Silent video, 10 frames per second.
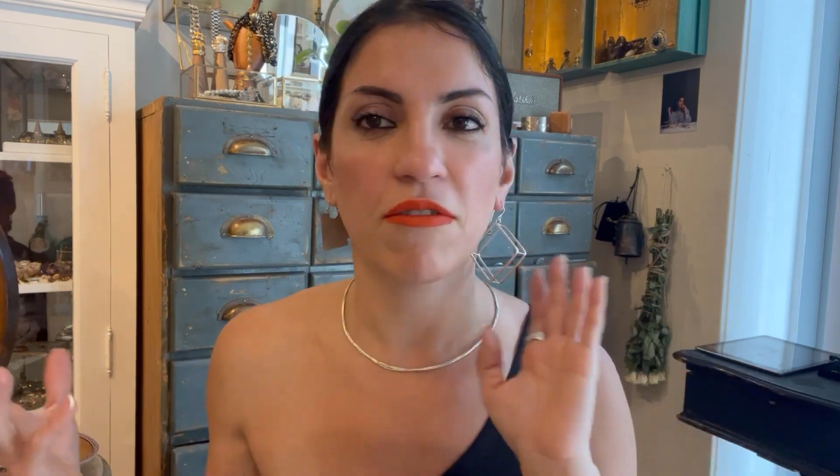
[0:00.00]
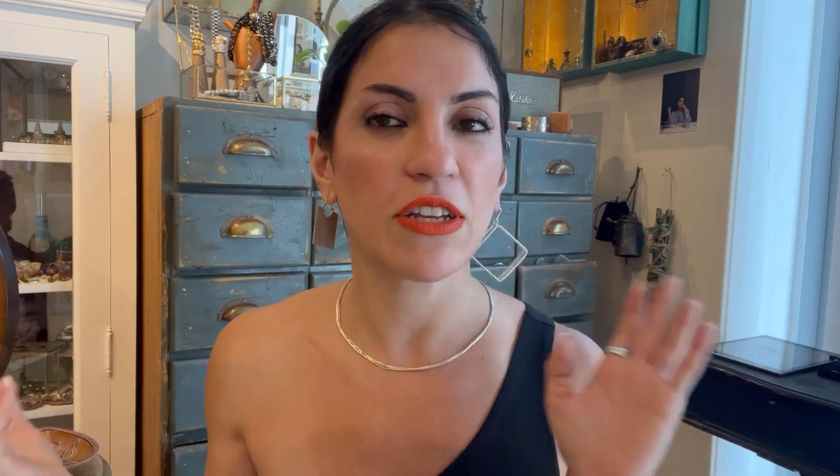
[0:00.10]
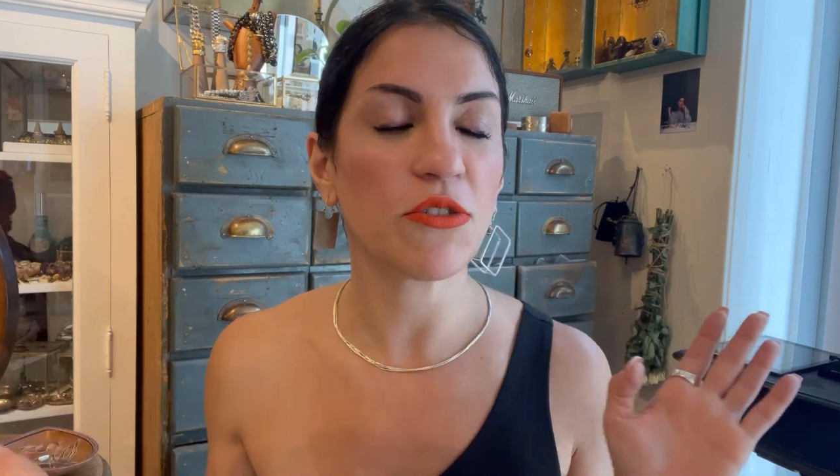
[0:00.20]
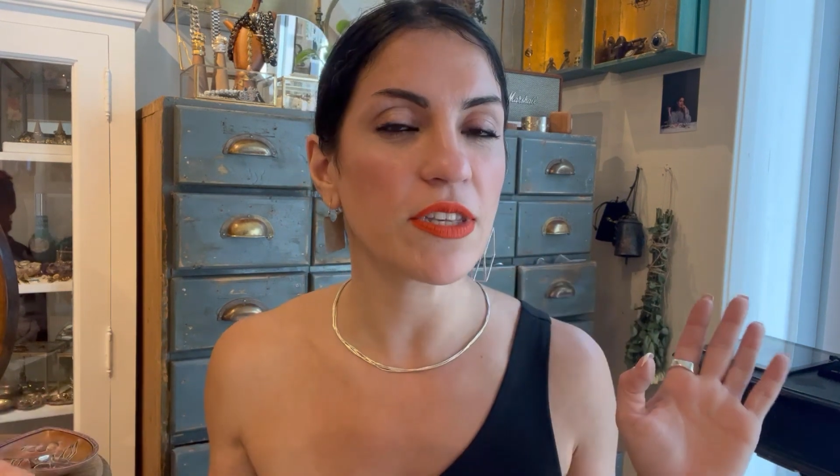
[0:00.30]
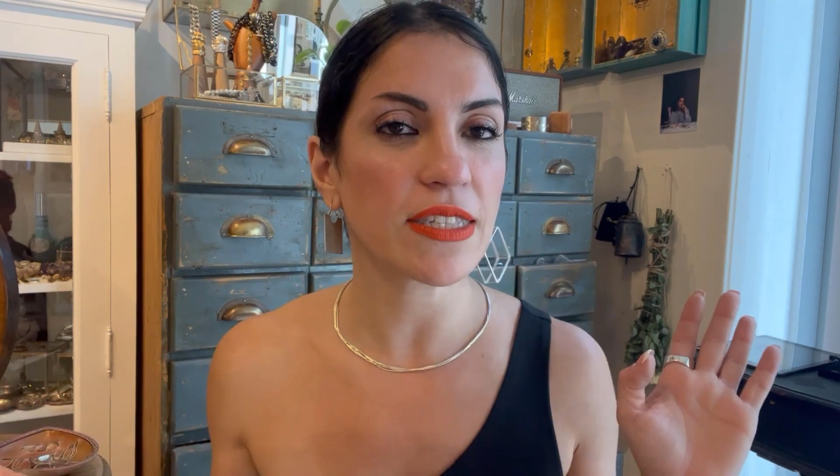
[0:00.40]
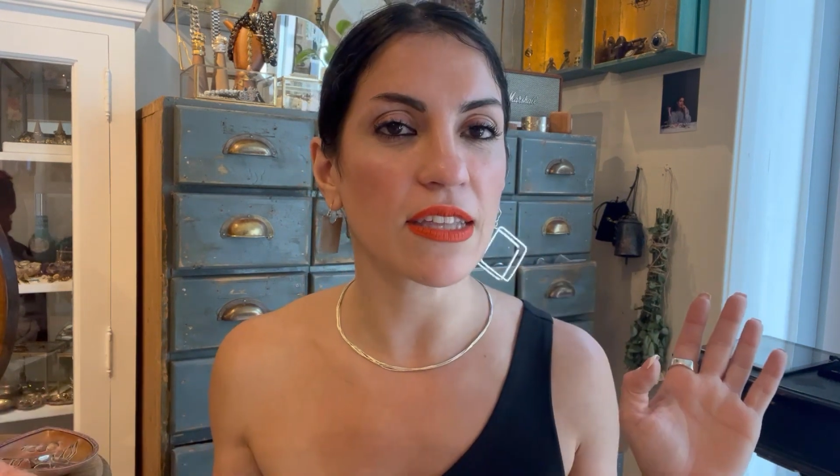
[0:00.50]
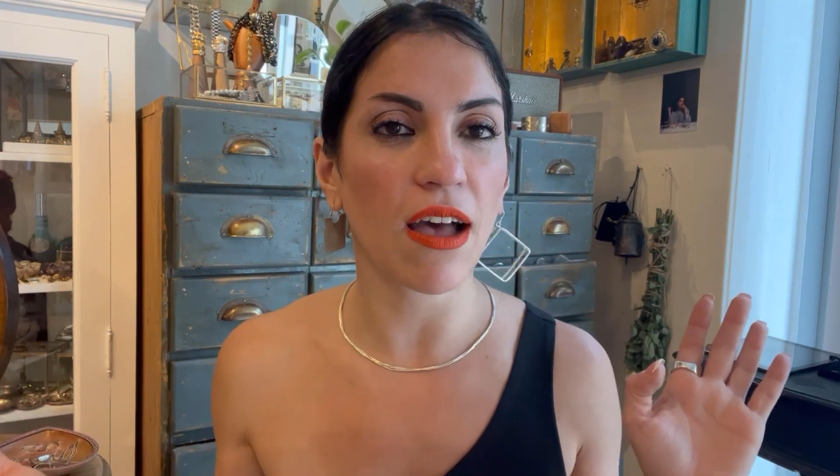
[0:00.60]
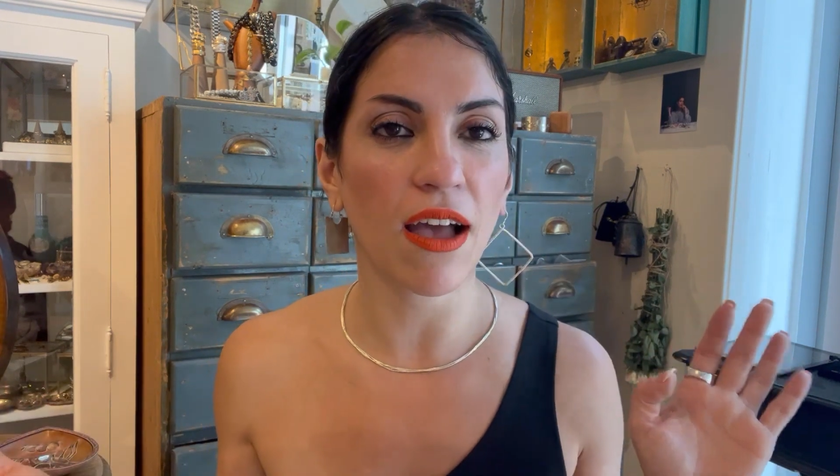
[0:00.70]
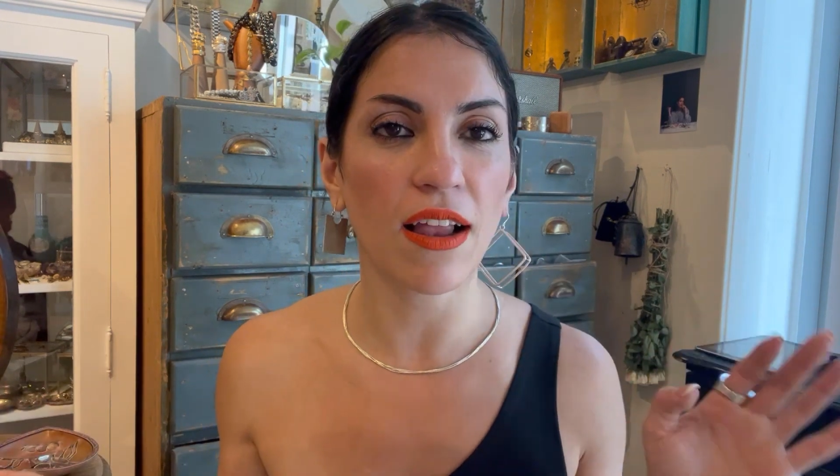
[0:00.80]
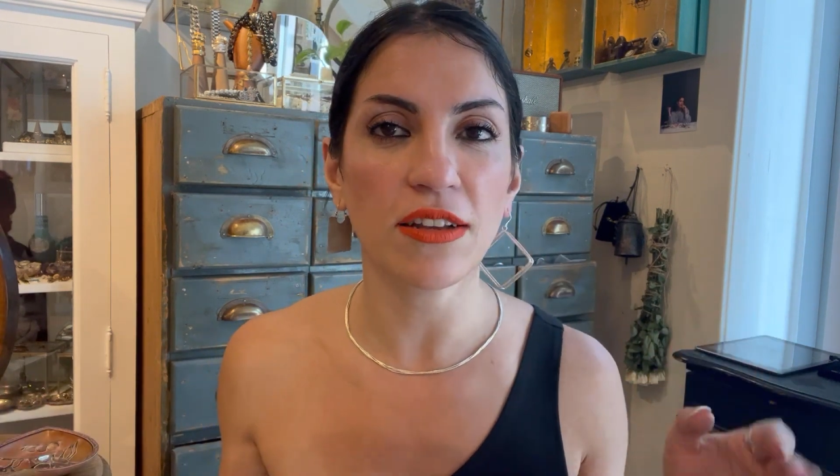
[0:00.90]
When you
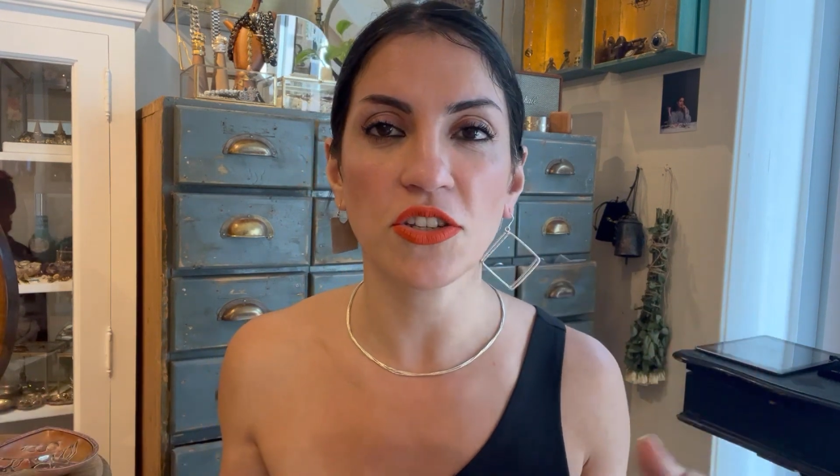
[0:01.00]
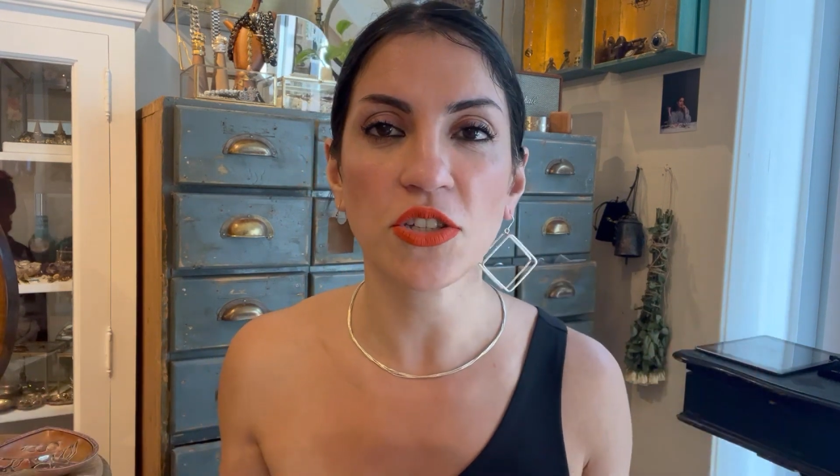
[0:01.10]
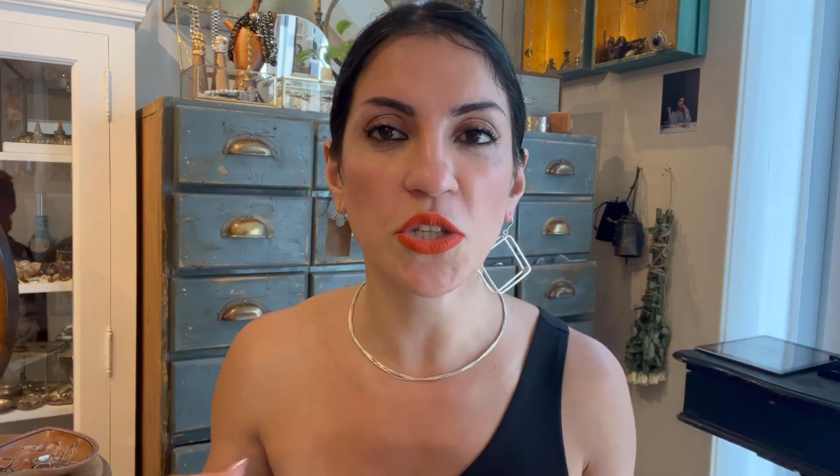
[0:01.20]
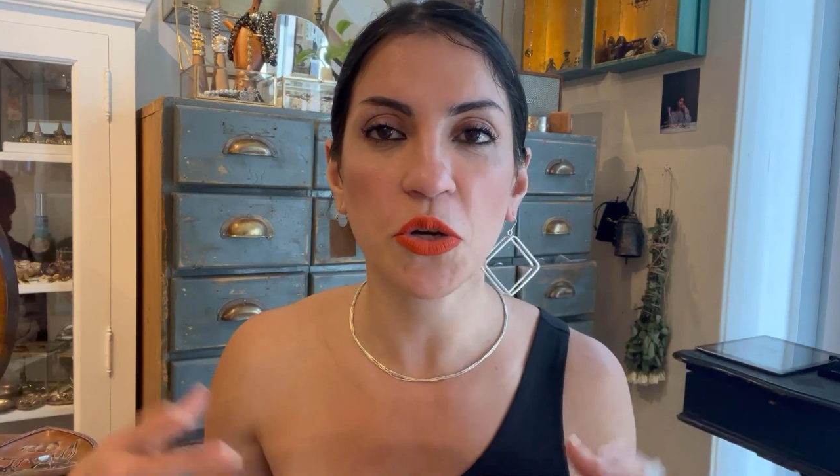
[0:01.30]
style, just